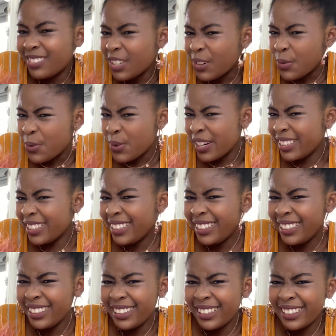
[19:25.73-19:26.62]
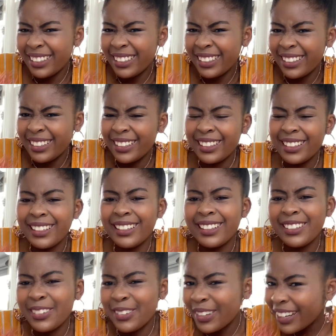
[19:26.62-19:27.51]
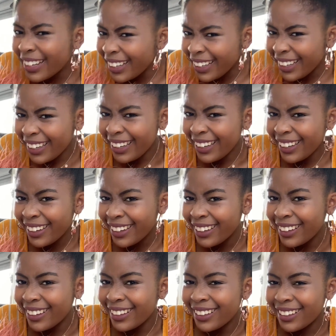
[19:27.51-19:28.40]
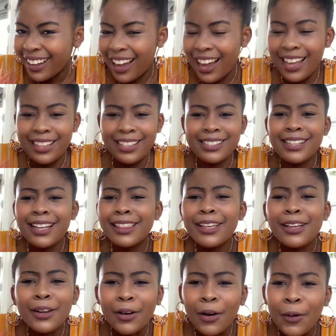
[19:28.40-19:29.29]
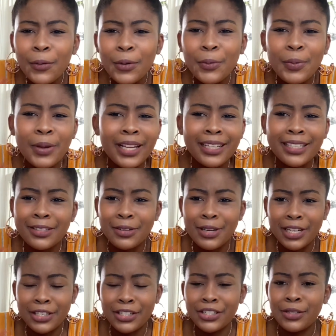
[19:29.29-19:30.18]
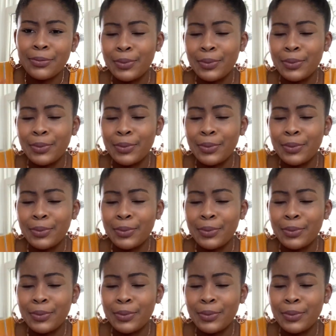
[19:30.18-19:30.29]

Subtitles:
Really? Hi, there's nothing wrong with being in a relationship